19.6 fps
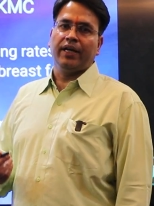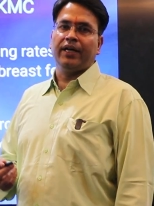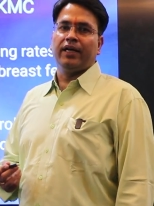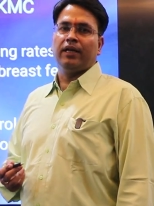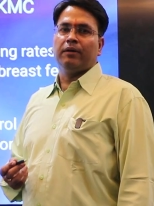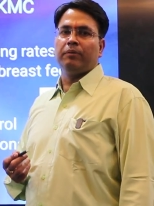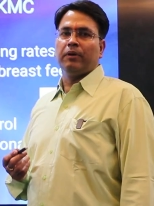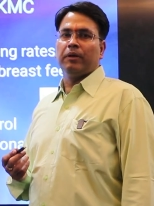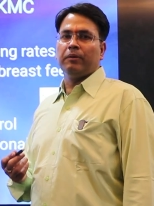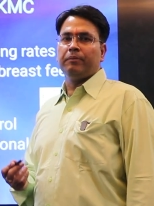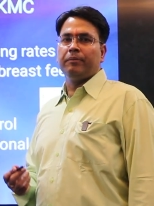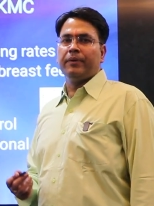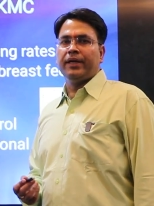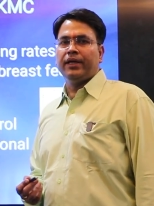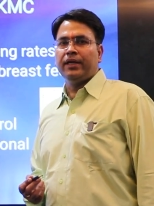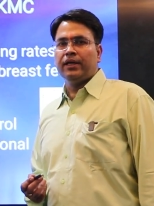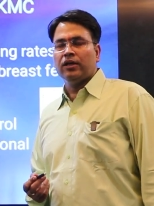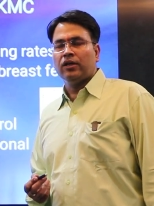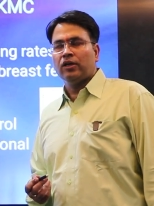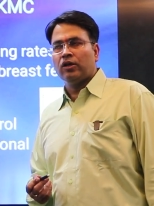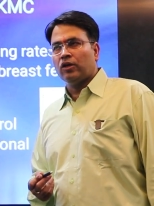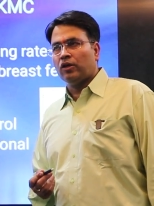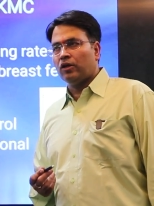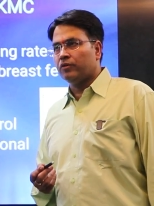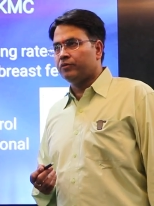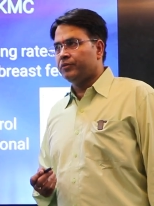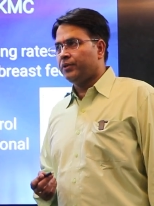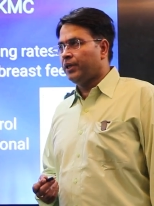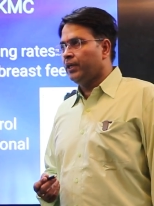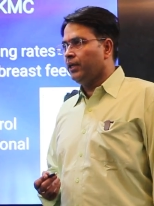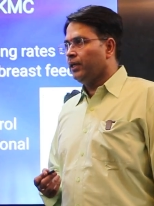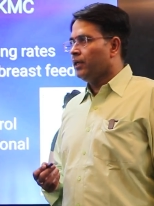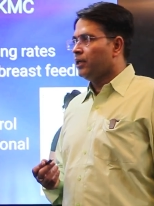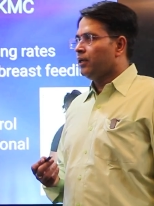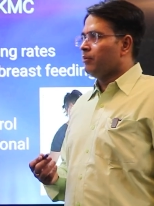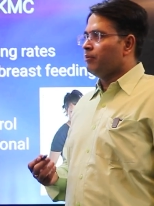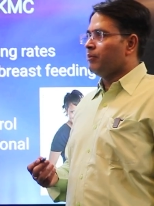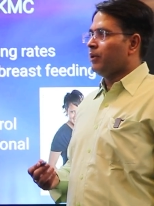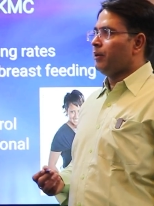and development of the
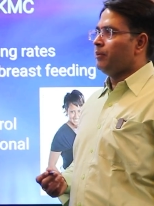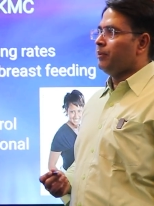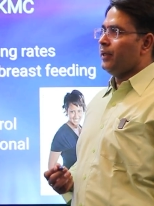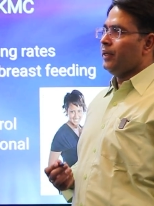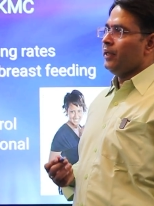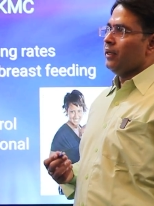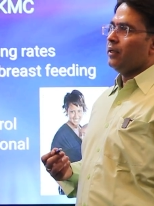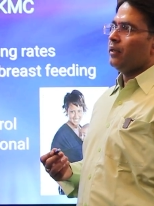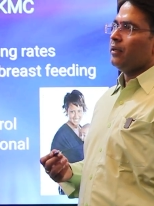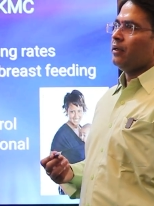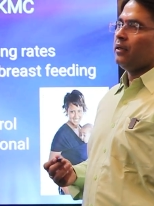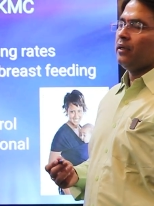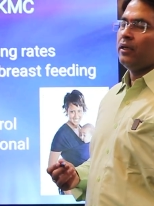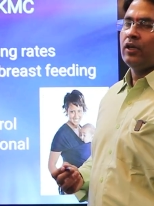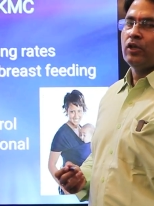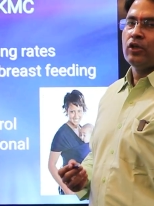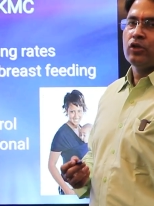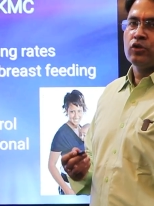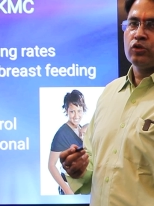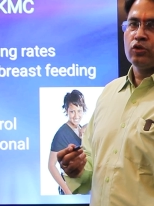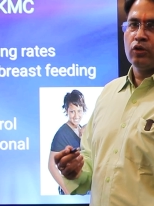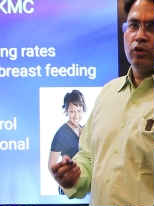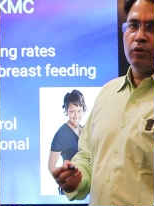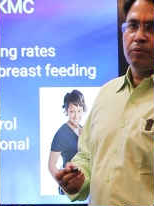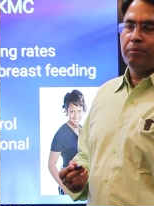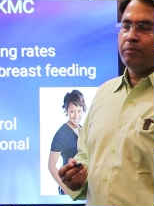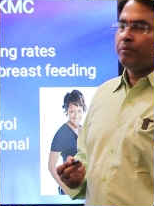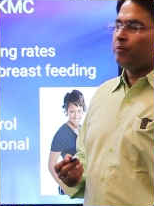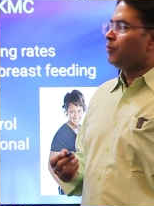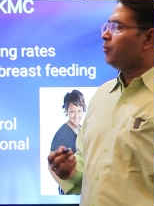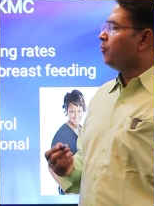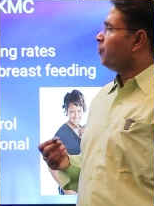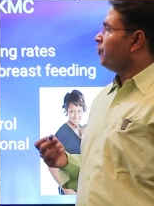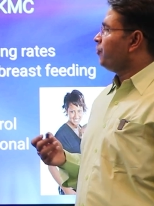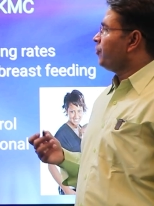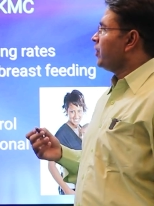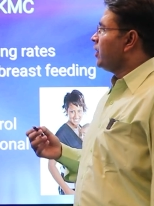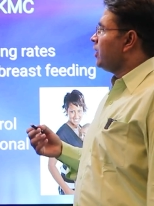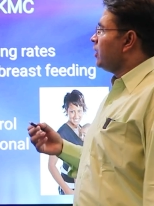baby. So
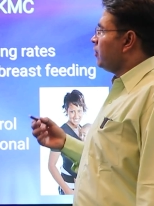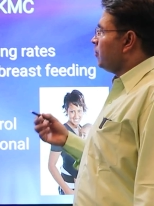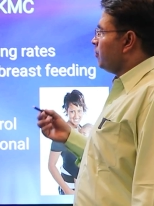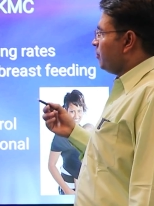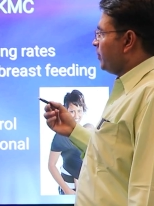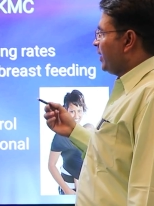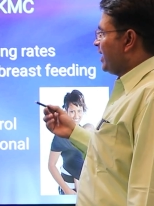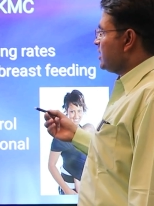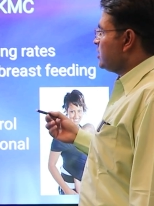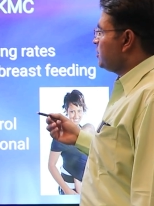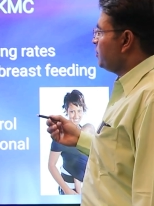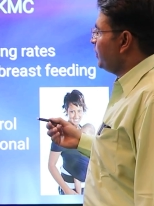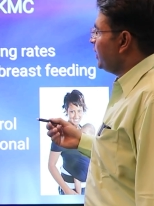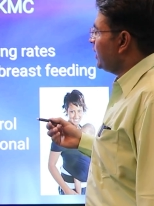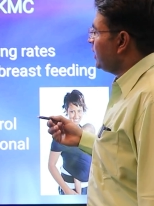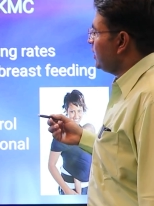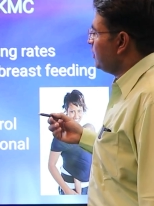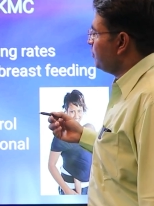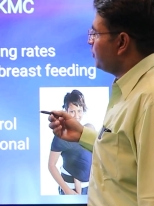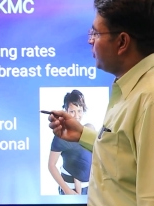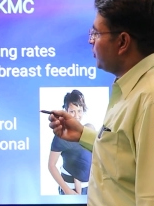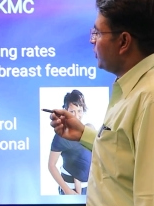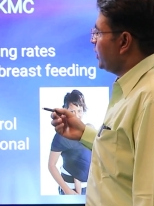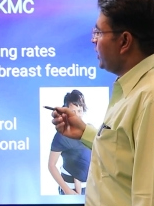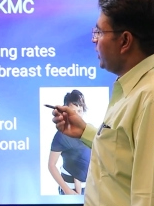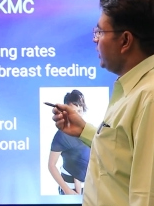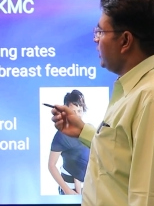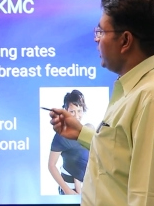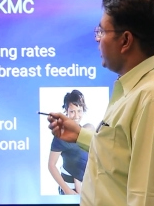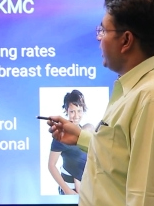breast milk is important,